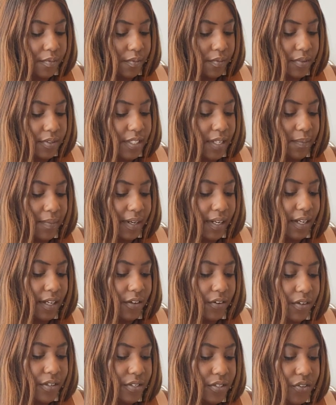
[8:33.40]
Somebody
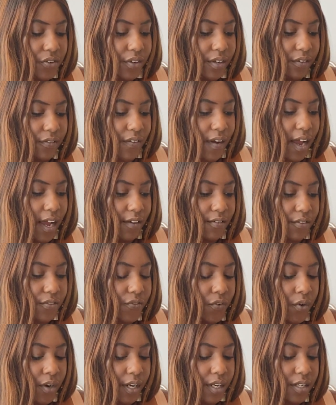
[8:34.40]
here is 35 or
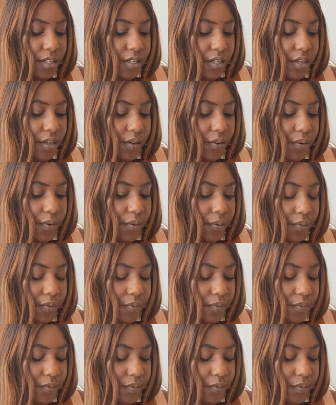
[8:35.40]
42,